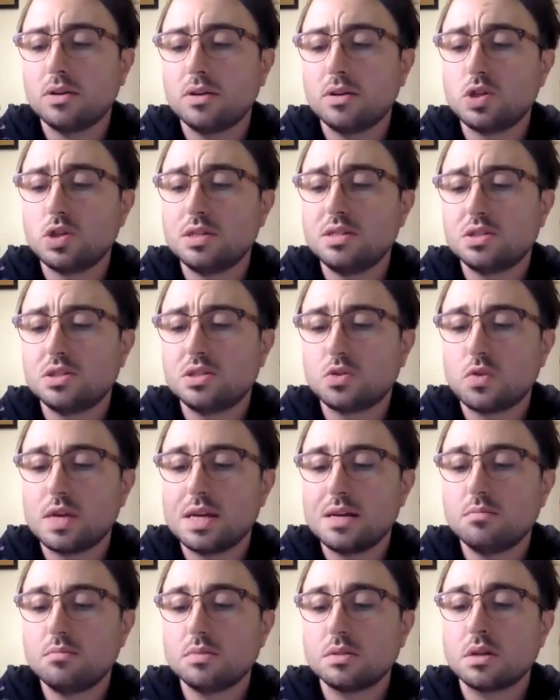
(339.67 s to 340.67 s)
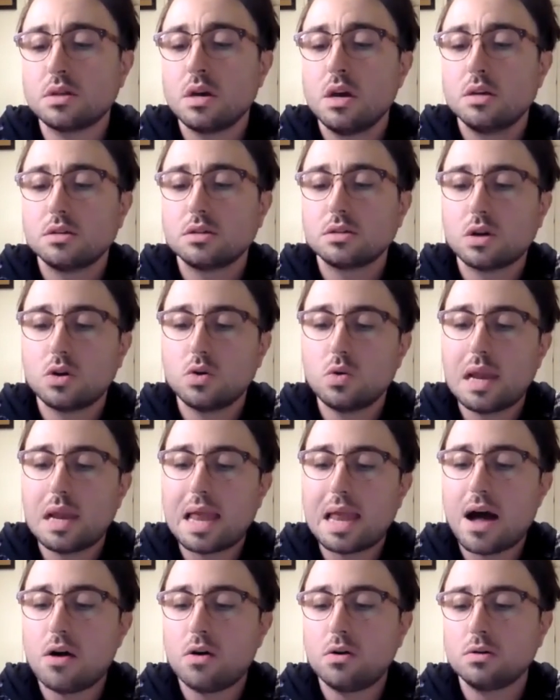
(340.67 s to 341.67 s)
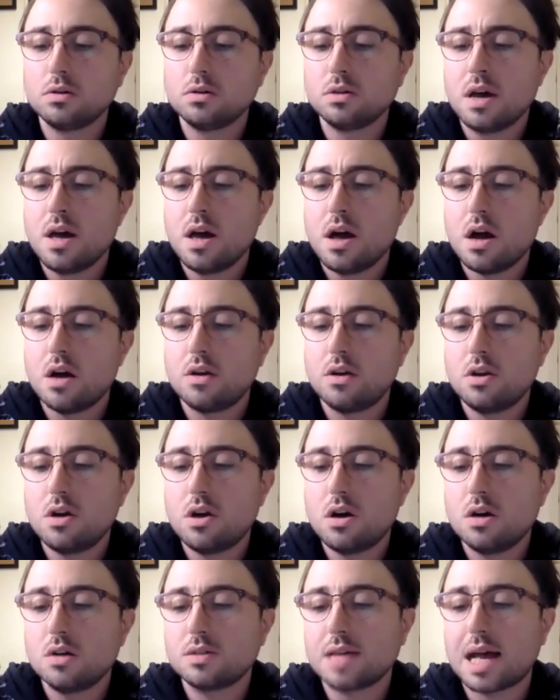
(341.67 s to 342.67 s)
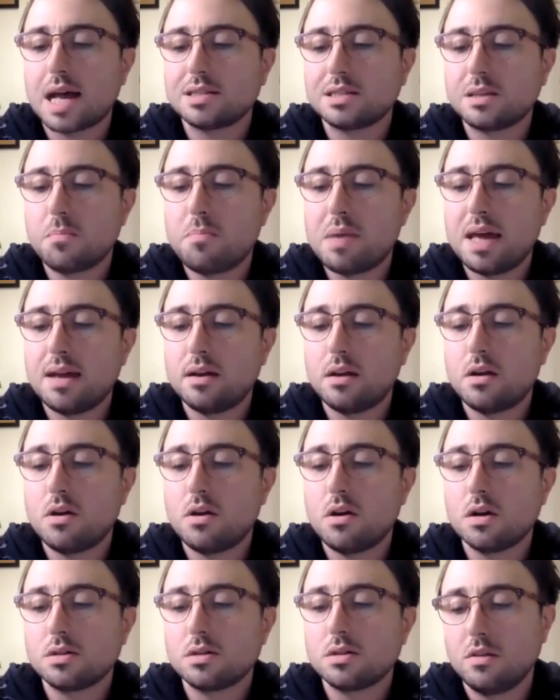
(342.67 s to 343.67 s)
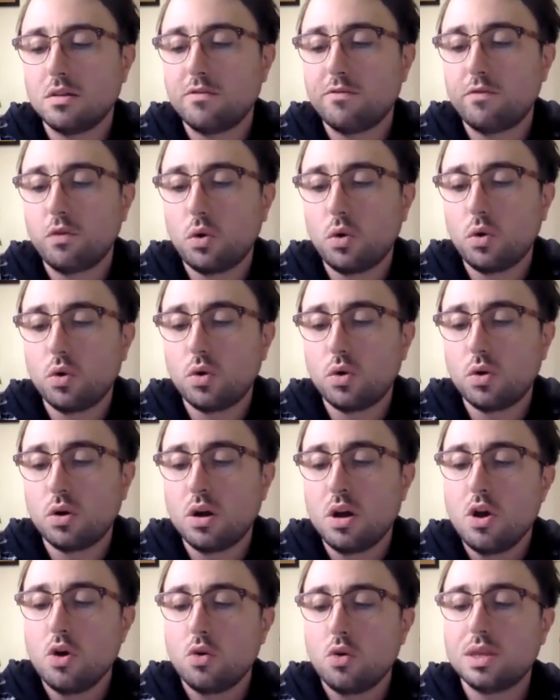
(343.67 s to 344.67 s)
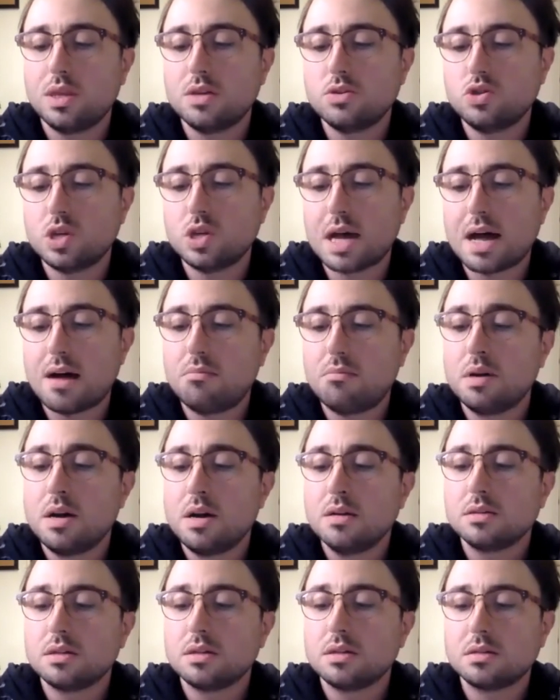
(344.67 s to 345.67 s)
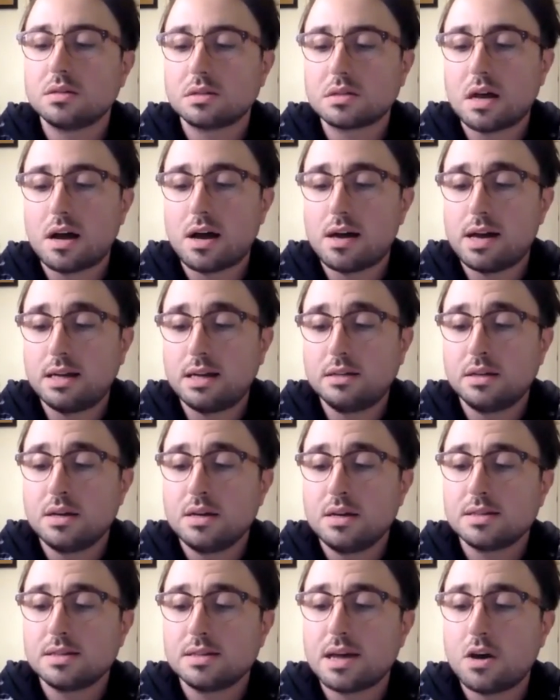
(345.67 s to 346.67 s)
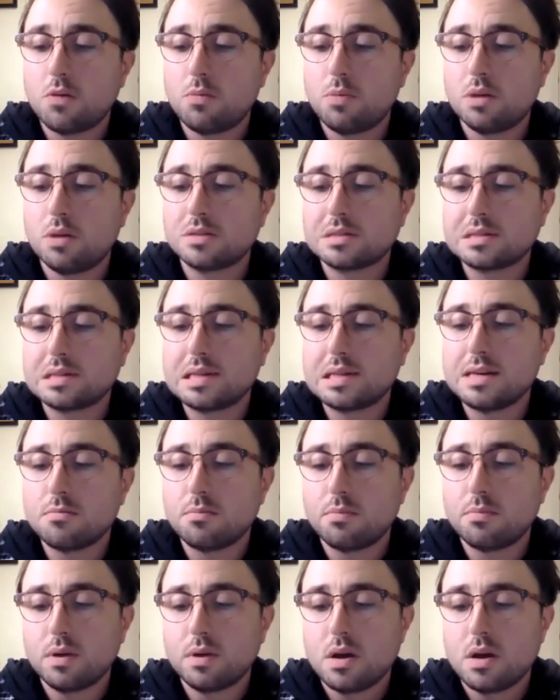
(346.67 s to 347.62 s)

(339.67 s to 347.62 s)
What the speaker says: She screams so loud, a nurse has to pin her to the floor with a jab to the side to help her sleep.